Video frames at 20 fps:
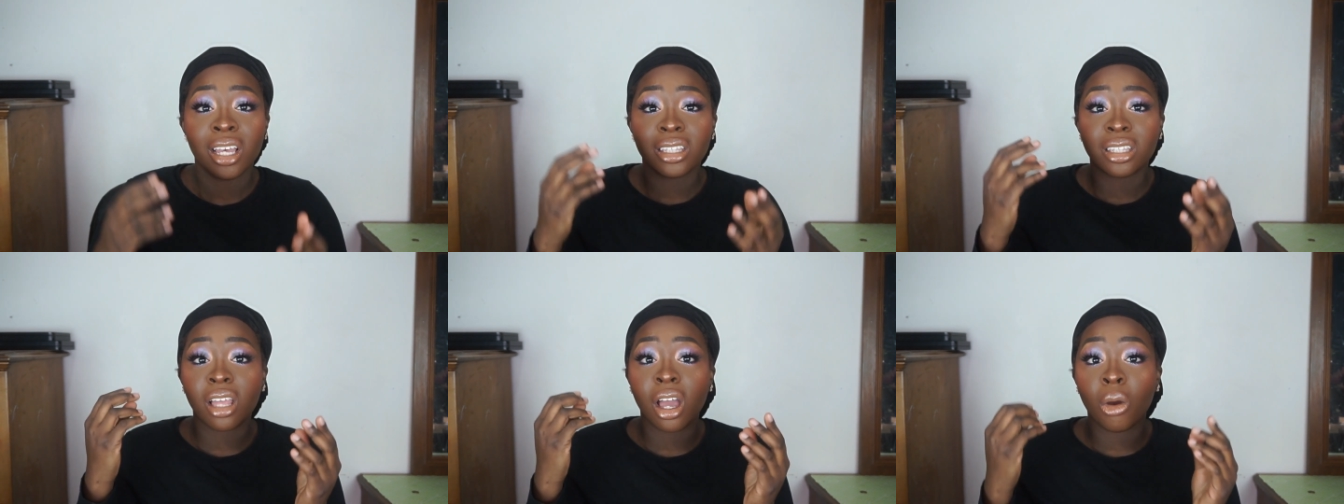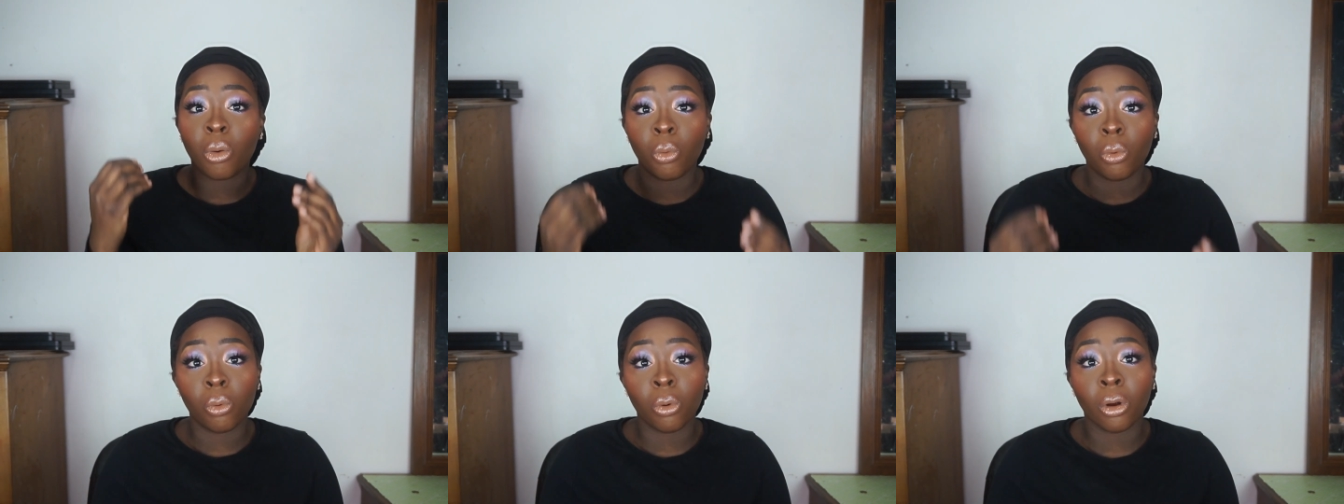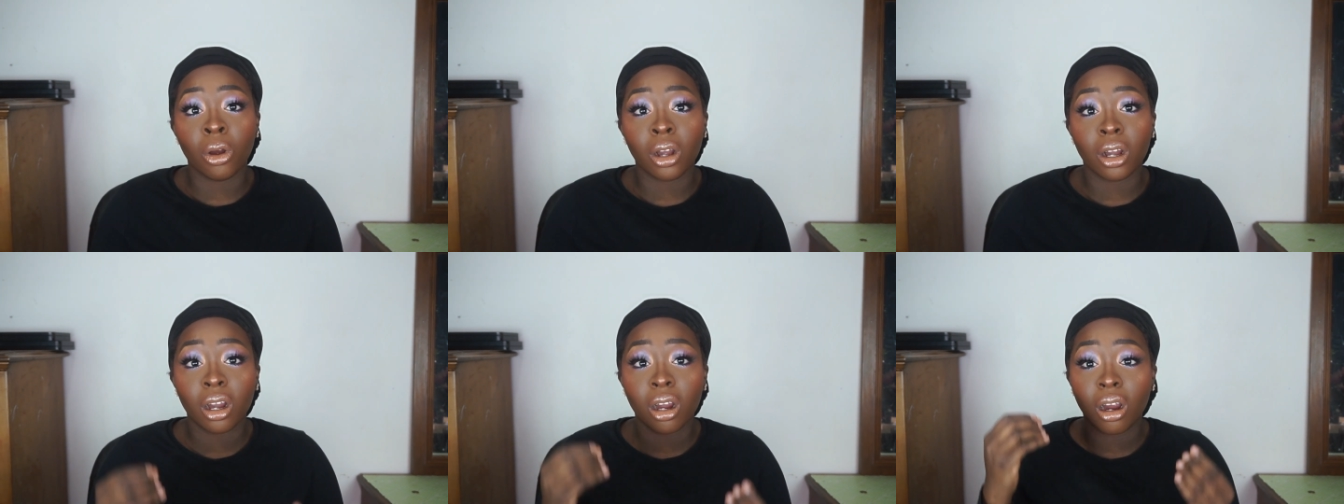that
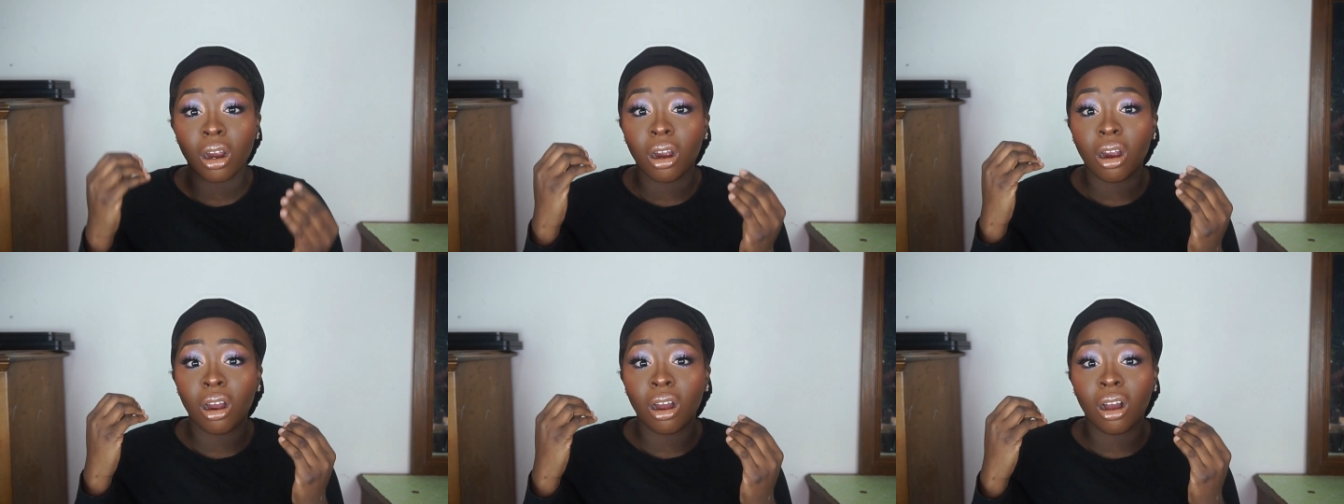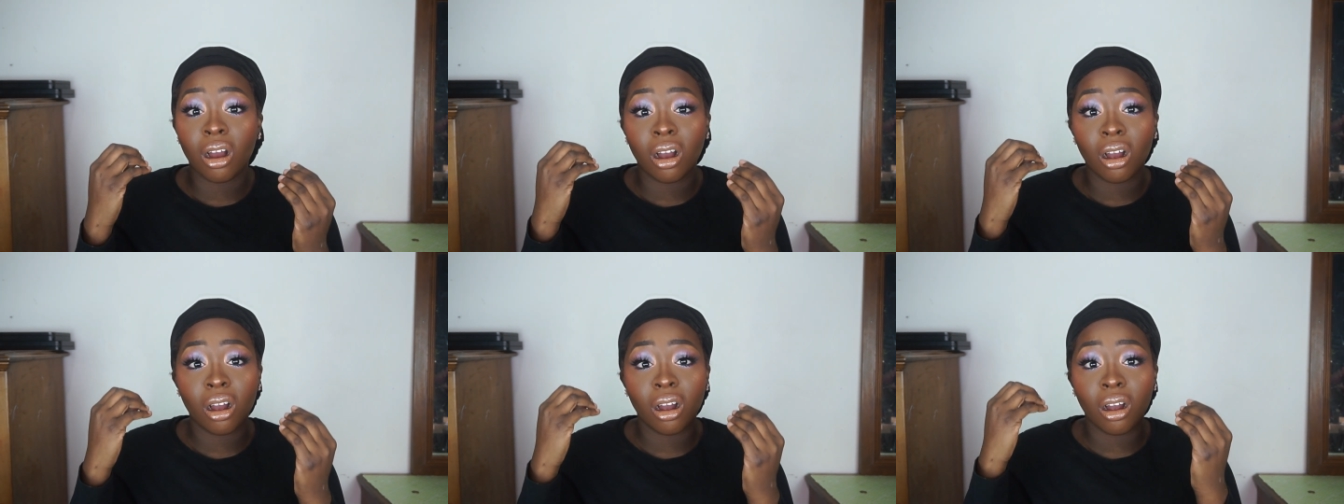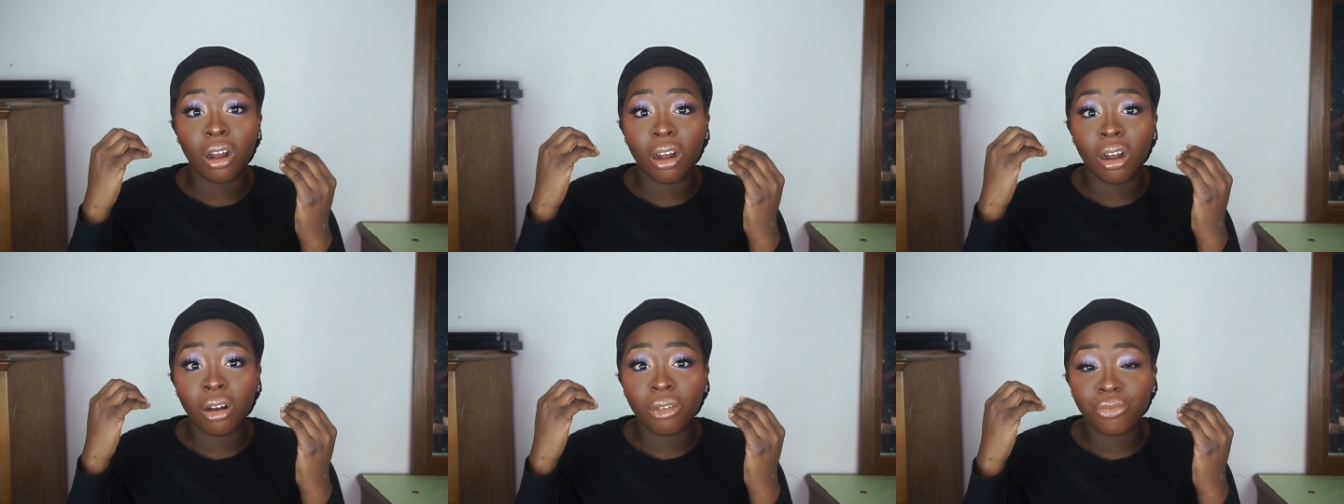work
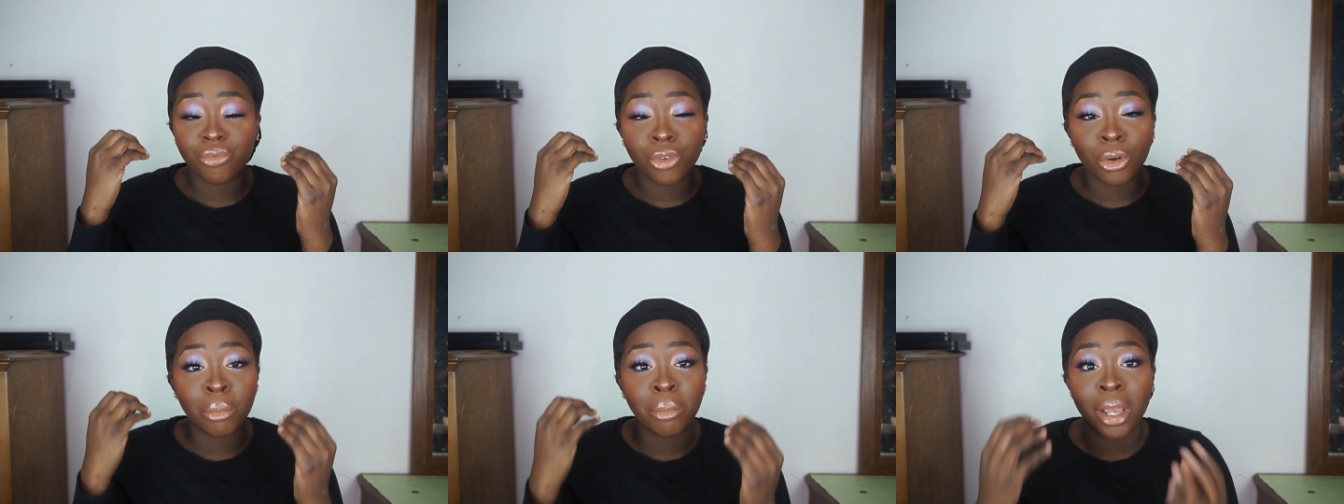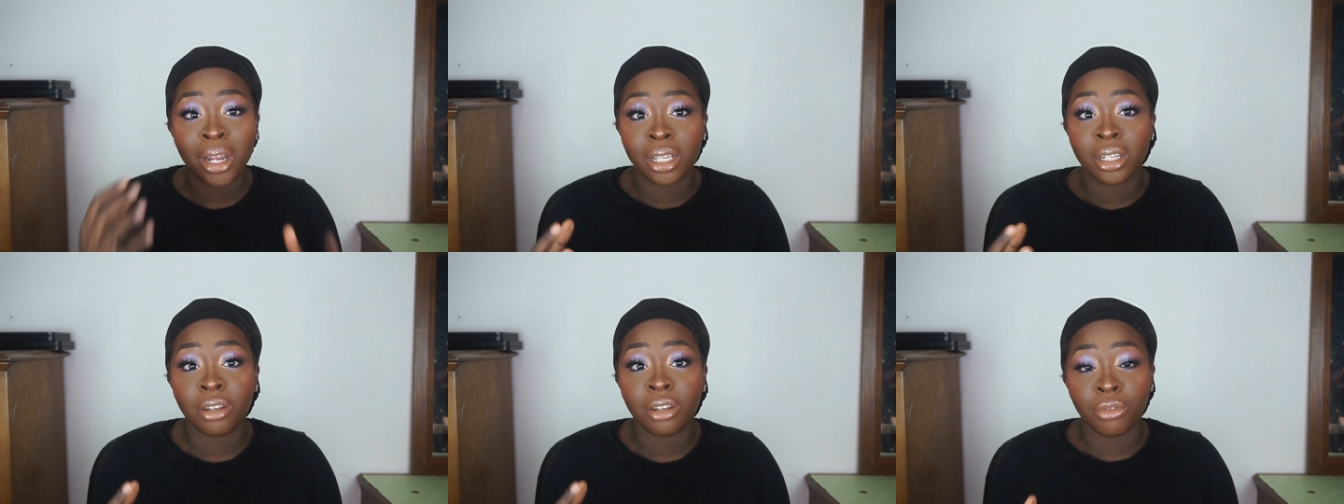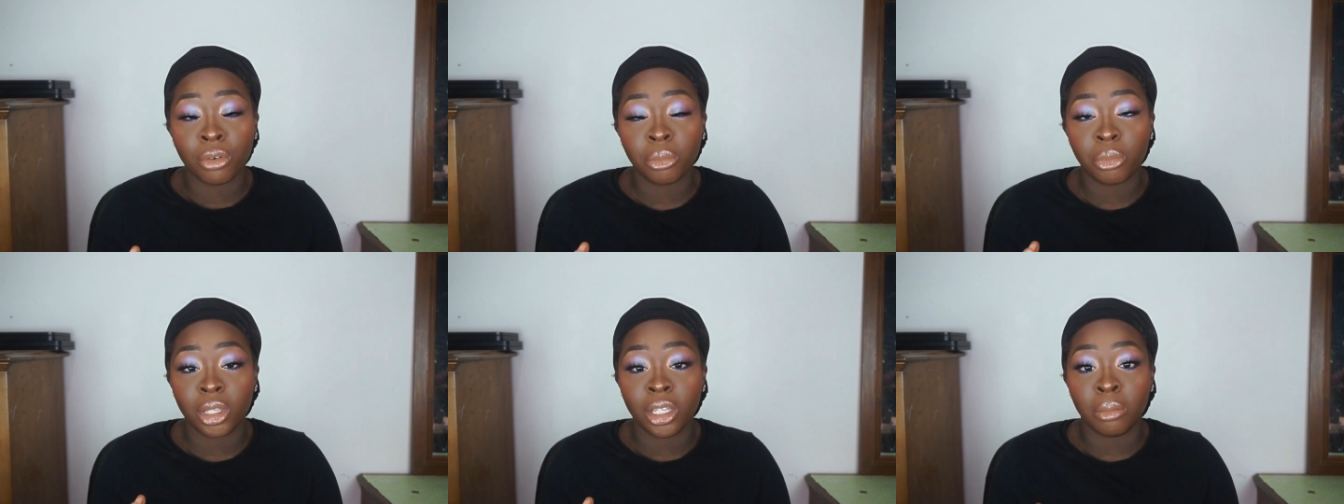for many
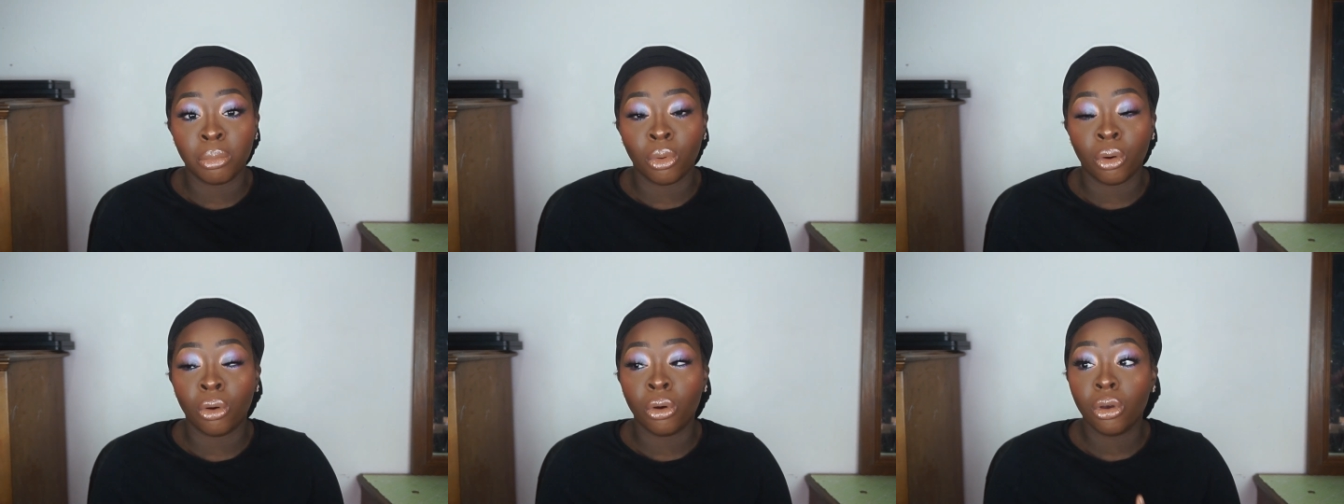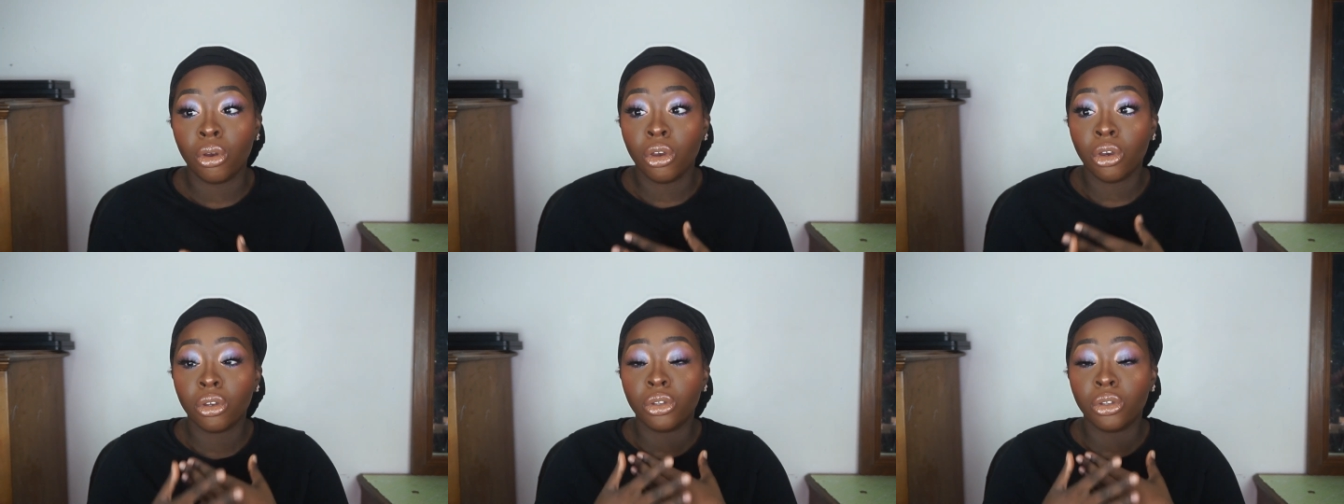different people.